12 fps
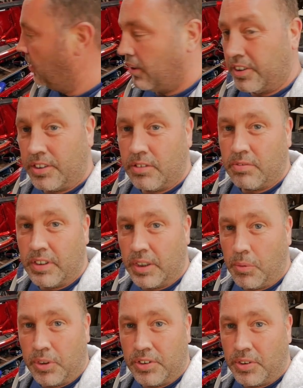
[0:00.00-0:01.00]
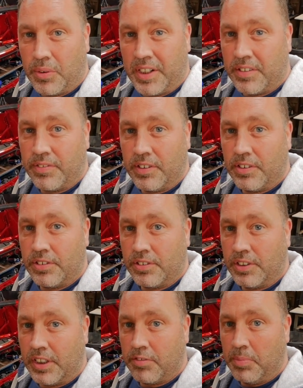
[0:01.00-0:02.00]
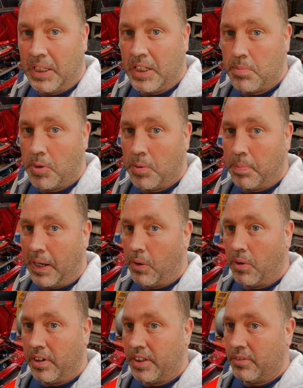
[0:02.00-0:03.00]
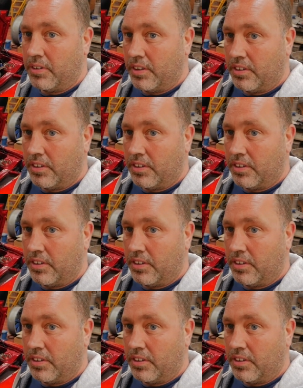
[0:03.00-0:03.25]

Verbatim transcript: and I don't really want to do anything that's going to give me any more power anyway.